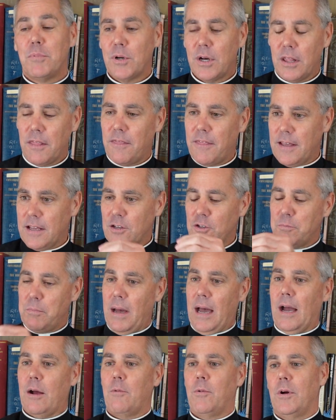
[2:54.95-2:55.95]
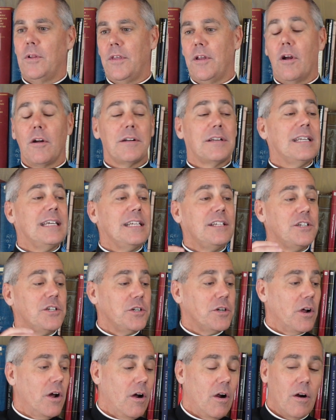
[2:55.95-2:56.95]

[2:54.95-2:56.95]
Putting things back where they are, teaching